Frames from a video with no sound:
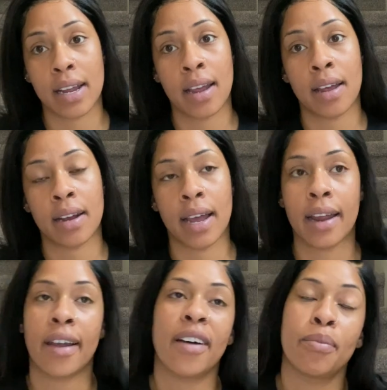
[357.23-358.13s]
And I
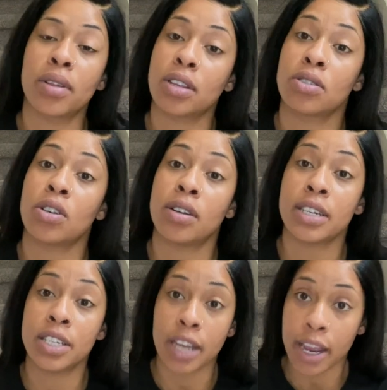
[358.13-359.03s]
got off birth control
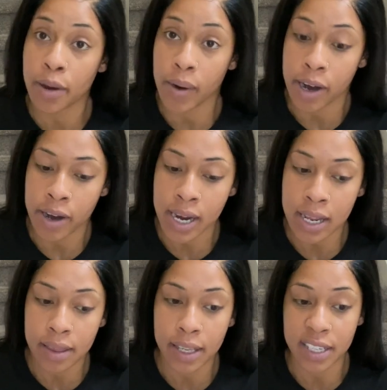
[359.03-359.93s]
in January
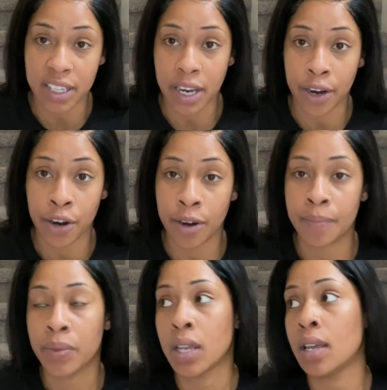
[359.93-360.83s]
this year
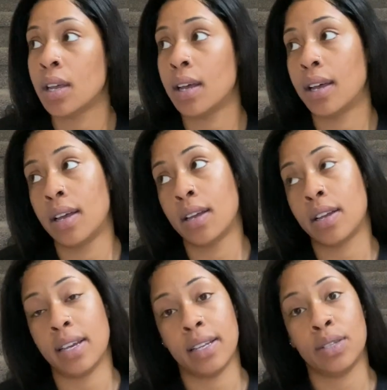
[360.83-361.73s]

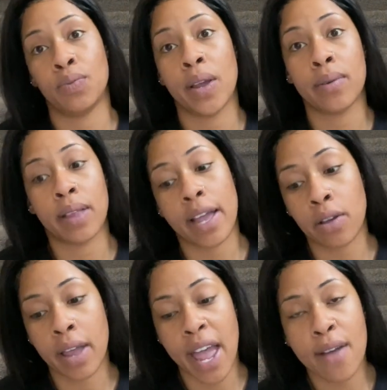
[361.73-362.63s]
because we were like,
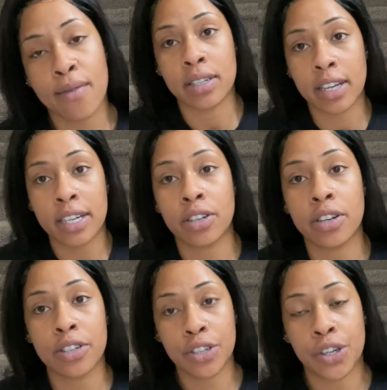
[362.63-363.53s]
okay, Judd
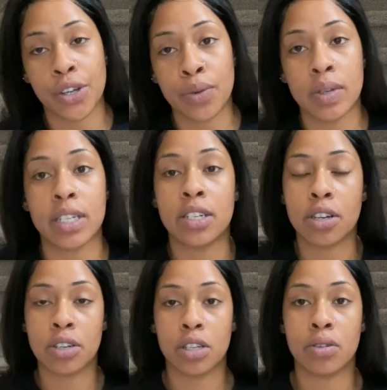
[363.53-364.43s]
turns two, which he
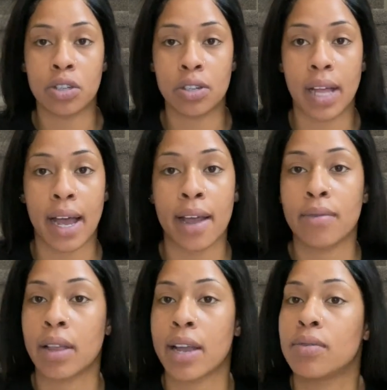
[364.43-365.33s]
turned two in July,
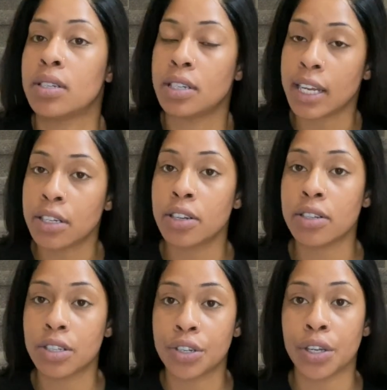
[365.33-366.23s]
we're like, when Judd
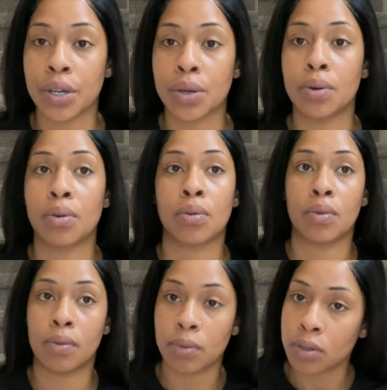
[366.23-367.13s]
turns two,
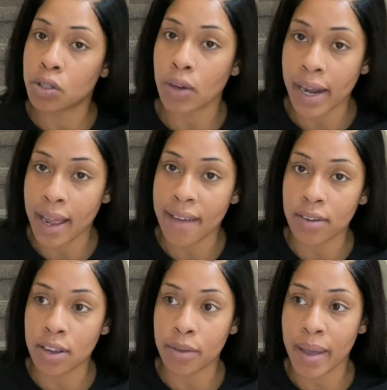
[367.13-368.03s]
we'll try to have
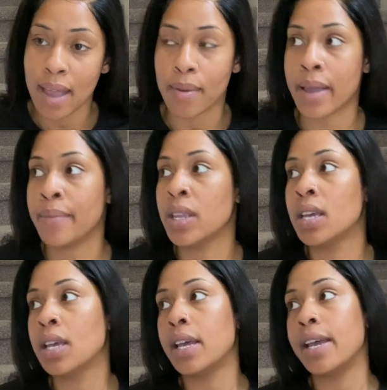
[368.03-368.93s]
another baby.
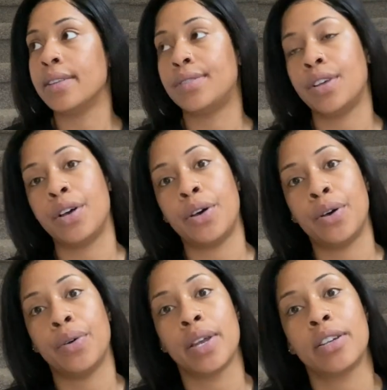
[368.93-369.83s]
And
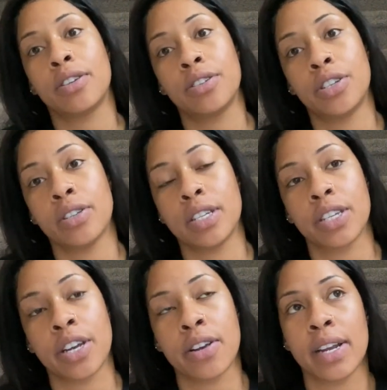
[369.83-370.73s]
so he turned two this
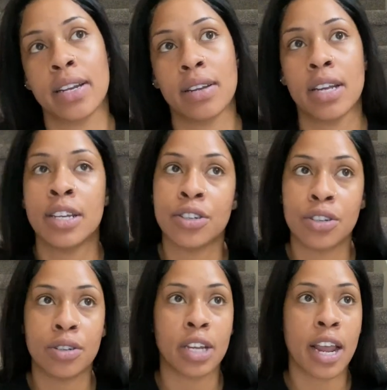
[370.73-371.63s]
year, and in
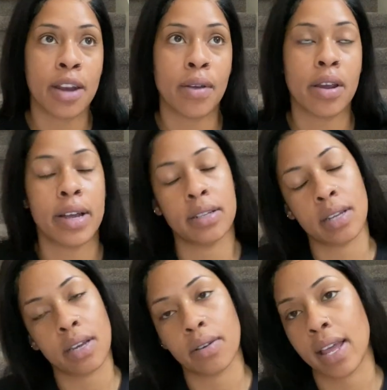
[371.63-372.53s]
January, I was
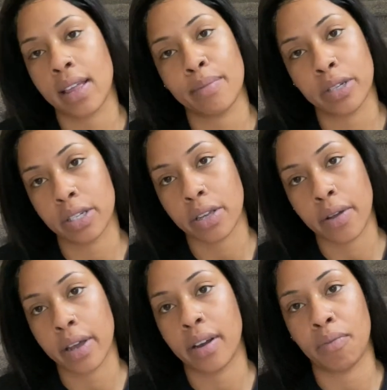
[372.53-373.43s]
like, okay, let me just go
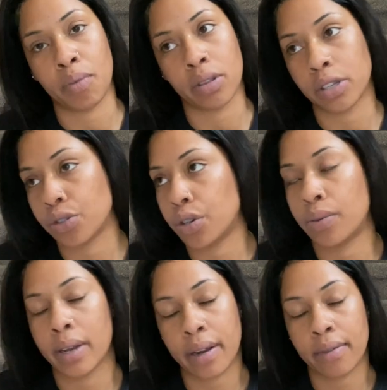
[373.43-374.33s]
get off birth control,
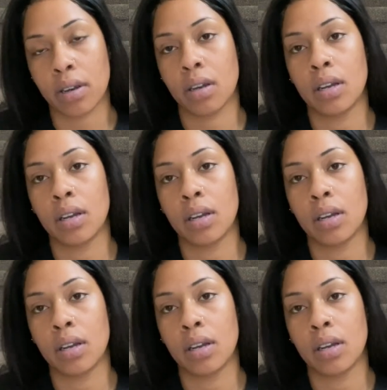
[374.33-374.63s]
whatever.